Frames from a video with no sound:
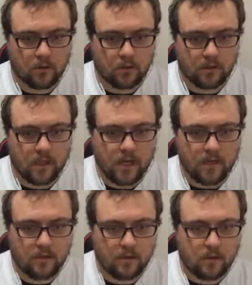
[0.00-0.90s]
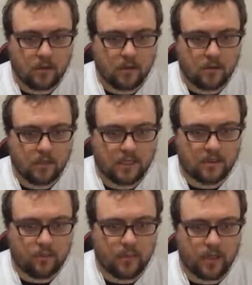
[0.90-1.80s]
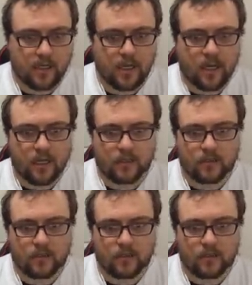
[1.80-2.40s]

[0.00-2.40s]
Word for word: Gonna die. That's a big lane.